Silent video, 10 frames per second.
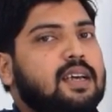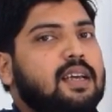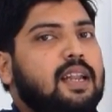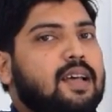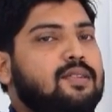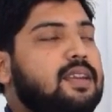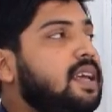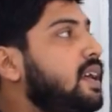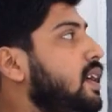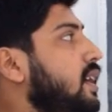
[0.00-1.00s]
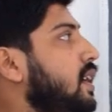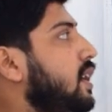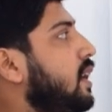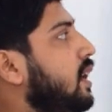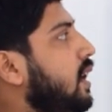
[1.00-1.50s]
last day,
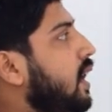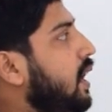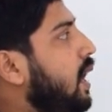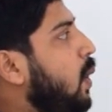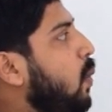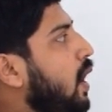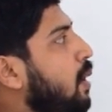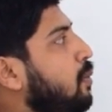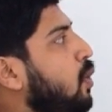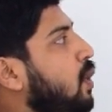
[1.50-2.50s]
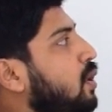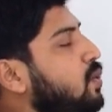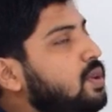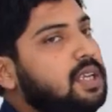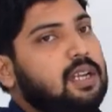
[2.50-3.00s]
and now I am going
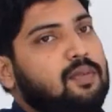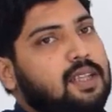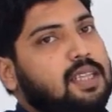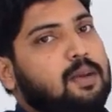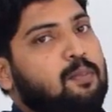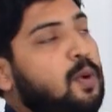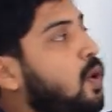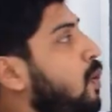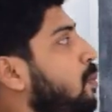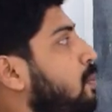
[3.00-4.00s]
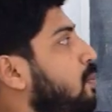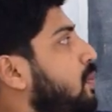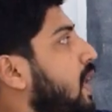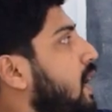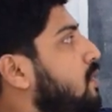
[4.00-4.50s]
to deal with a
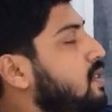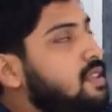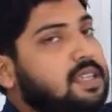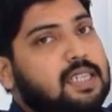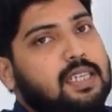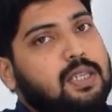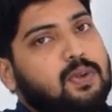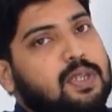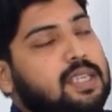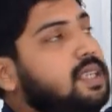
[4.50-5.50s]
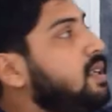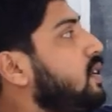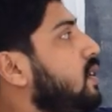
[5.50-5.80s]
poem that is the third unit